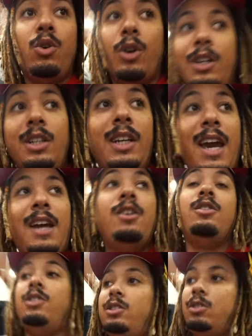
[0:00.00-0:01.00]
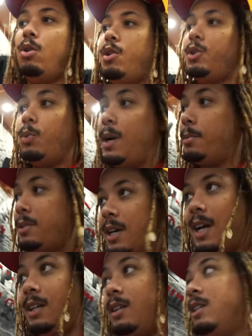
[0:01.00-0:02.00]
or in Decatur, just go on the
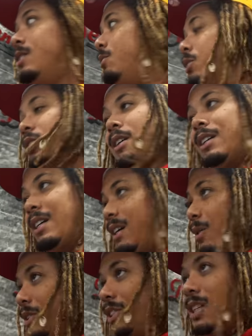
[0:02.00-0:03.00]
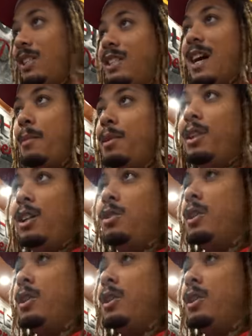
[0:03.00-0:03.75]
website, which like I always say is down below,